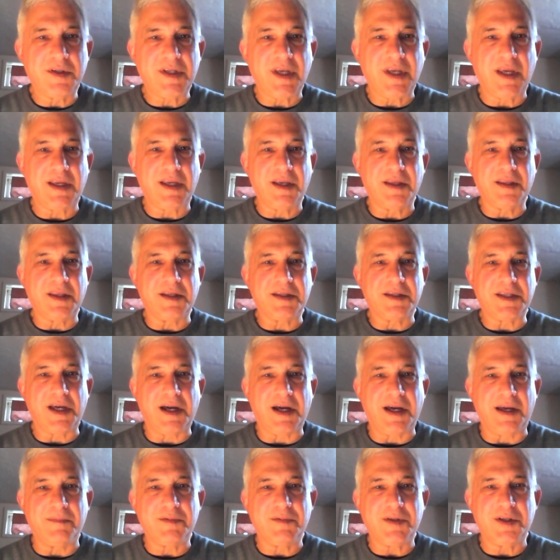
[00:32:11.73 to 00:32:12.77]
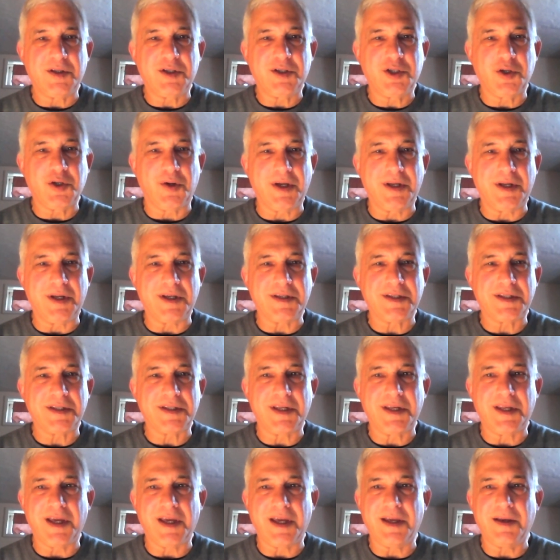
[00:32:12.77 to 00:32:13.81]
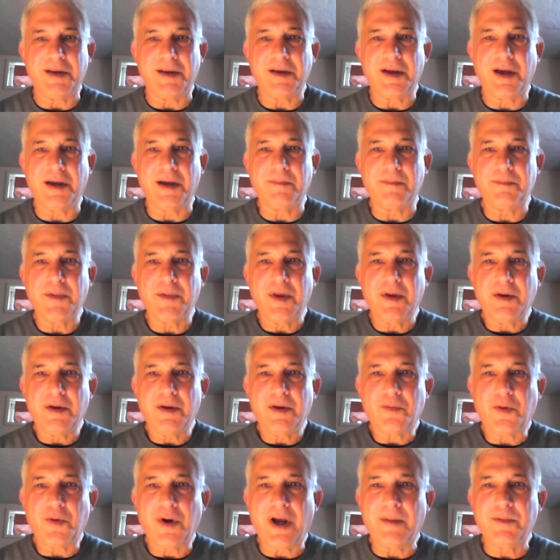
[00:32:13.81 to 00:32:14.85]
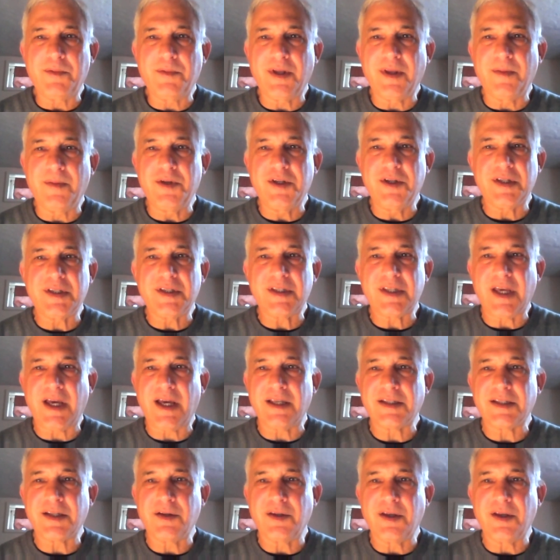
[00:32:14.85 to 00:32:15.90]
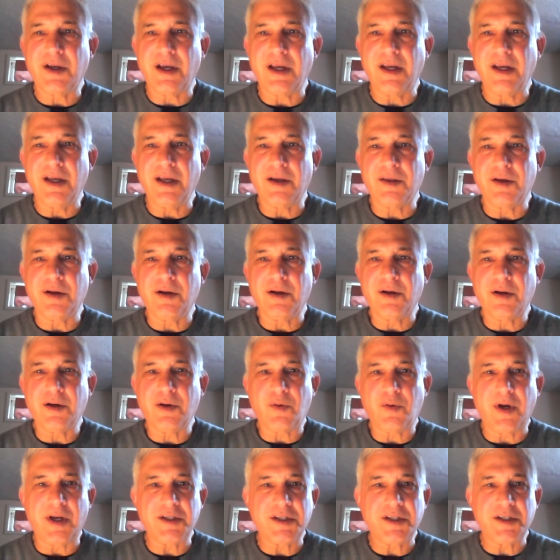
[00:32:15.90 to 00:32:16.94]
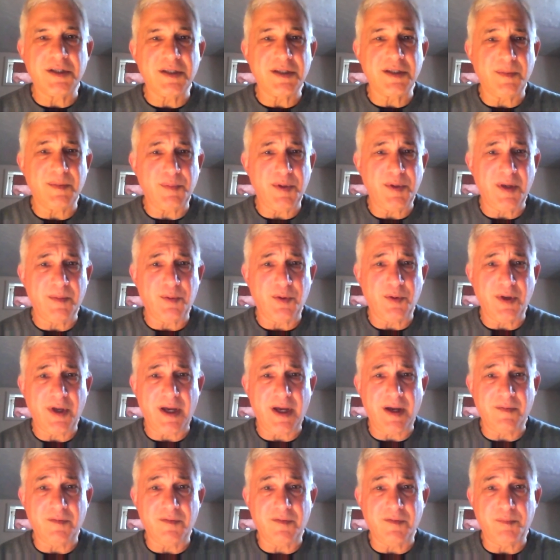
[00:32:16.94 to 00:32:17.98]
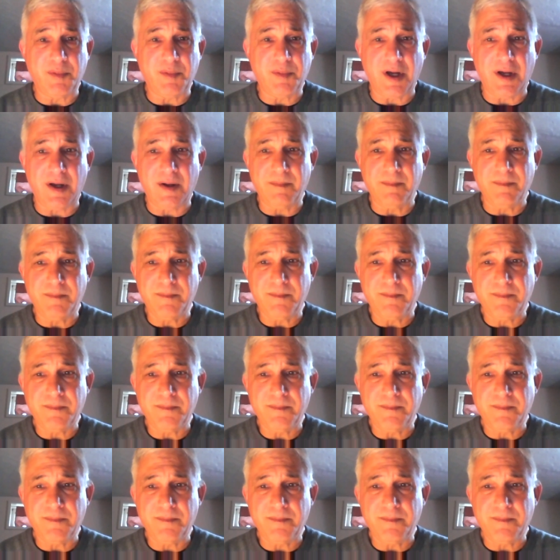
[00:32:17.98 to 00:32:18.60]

taking the time to join us today. Robin, let me just ask, are there any other questions that people have of Bob?